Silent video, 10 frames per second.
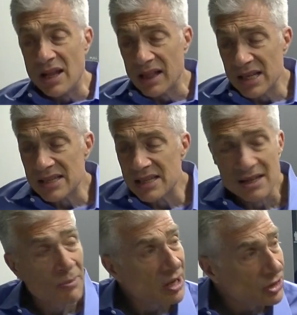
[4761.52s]
least in
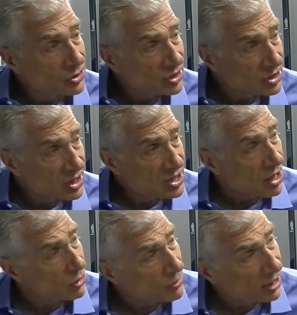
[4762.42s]
some countries.
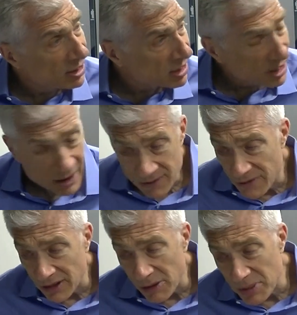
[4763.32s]
South America,
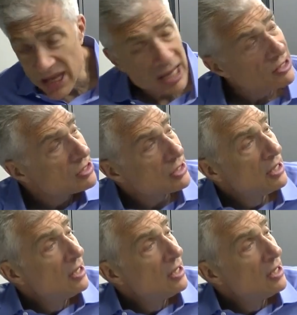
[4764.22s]
Philippines,